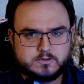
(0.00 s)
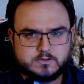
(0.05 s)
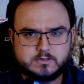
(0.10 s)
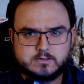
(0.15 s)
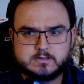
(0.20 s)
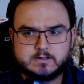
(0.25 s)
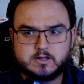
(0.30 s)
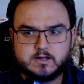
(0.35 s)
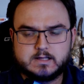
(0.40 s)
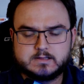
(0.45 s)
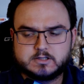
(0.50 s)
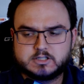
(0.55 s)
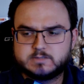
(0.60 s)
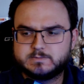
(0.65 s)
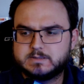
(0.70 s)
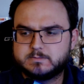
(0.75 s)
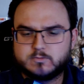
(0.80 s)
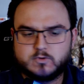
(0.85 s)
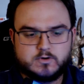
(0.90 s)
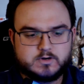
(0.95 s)
a little bit
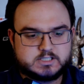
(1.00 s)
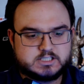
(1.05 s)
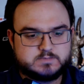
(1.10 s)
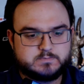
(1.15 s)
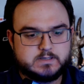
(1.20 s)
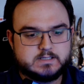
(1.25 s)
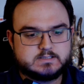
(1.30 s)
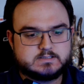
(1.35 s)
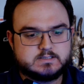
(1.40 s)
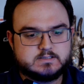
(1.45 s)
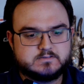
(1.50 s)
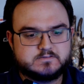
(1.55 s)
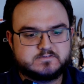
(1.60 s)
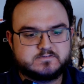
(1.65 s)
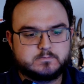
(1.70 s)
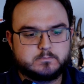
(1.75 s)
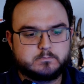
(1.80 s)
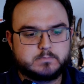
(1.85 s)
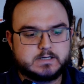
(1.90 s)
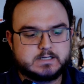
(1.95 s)
more expensive,
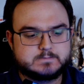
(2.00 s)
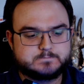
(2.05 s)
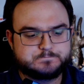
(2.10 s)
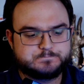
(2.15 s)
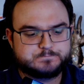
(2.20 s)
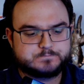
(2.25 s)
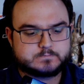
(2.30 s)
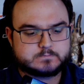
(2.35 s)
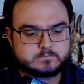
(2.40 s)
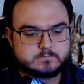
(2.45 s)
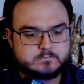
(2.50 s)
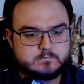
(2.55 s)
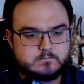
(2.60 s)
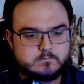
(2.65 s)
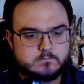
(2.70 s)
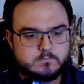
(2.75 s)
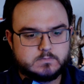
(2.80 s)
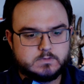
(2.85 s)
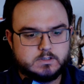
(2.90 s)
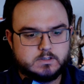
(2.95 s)
but
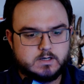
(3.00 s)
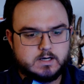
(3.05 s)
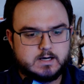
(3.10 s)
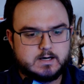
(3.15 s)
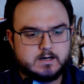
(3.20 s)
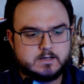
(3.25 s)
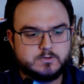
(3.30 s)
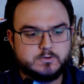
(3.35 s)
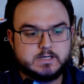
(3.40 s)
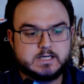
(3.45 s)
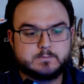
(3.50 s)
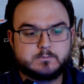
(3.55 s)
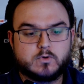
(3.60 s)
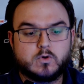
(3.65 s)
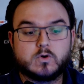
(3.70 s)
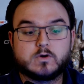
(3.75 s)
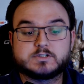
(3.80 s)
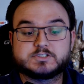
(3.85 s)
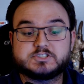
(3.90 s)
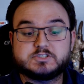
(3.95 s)
you get more
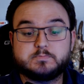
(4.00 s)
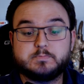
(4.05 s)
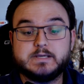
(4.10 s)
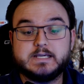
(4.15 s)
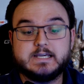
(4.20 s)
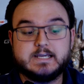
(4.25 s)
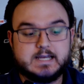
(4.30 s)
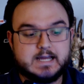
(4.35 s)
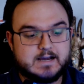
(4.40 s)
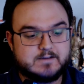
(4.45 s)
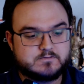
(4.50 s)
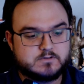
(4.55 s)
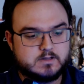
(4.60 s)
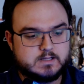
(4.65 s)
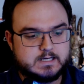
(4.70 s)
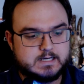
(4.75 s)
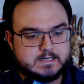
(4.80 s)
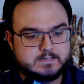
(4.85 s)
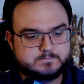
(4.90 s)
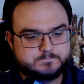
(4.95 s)
speed after
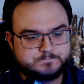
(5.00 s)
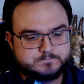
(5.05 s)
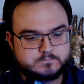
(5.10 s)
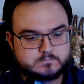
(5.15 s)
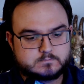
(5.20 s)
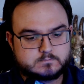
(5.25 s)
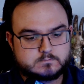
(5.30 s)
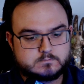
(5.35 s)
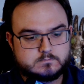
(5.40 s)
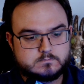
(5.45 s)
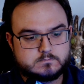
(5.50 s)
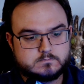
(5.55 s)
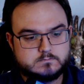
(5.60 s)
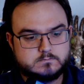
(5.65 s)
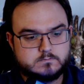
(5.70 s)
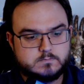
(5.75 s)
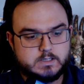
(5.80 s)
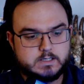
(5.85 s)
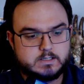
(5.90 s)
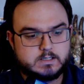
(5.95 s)
that.
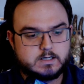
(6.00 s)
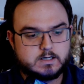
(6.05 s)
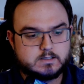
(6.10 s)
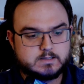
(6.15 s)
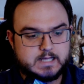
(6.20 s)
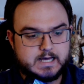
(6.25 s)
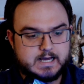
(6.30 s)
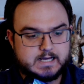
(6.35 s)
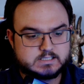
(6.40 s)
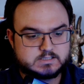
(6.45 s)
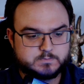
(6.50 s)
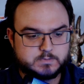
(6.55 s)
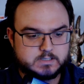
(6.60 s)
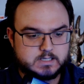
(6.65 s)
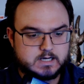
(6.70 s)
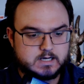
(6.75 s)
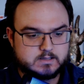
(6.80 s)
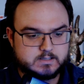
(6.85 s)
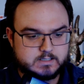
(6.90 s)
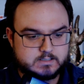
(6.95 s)
And last but not
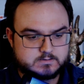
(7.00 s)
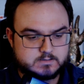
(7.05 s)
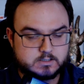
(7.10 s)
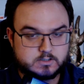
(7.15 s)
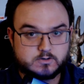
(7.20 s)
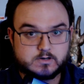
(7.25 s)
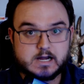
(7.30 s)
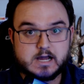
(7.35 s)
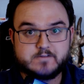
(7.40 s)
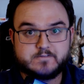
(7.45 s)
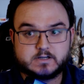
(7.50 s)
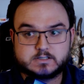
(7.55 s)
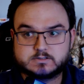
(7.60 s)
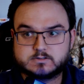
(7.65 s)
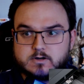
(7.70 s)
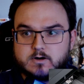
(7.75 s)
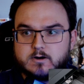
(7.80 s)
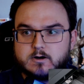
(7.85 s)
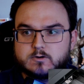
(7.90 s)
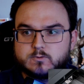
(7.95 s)
least, the graphics
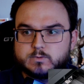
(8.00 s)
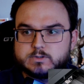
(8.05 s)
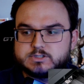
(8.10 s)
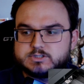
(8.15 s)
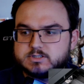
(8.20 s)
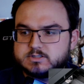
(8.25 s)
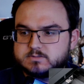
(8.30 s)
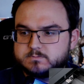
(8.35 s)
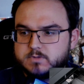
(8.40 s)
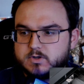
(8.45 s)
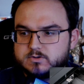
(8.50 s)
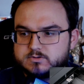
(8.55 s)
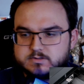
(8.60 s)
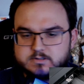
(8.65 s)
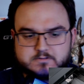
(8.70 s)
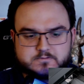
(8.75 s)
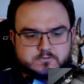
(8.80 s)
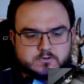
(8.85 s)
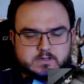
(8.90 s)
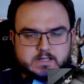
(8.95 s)
card, which is mostly
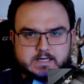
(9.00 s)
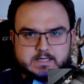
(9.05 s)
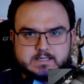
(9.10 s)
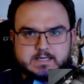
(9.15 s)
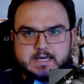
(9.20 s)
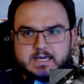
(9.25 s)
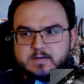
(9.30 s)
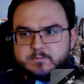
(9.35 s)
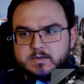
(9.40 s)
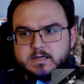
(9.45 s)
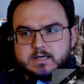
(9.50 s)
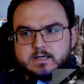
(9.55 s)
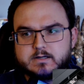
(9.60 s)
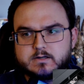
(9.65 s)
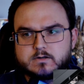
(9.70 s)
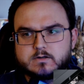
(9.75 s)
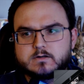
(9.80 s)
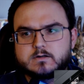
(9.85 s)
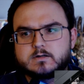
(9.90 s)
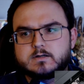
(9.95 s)
for like gaming
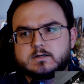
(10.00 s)
or